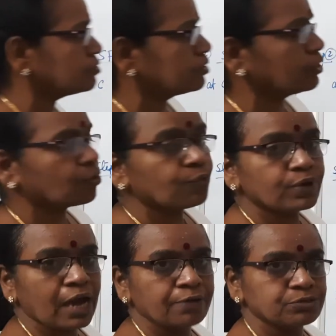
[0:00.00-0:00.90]
is 0,
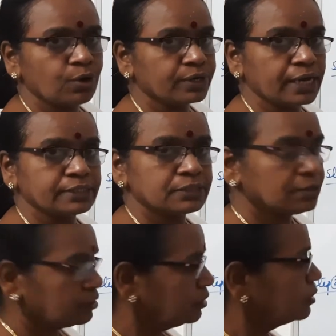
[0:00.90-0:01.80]
we have to locate.
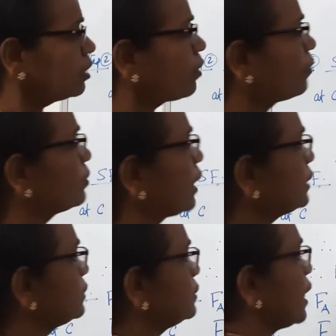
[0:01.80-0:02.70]
Now I will
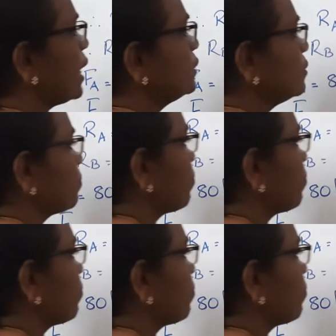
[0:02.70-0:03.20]
write that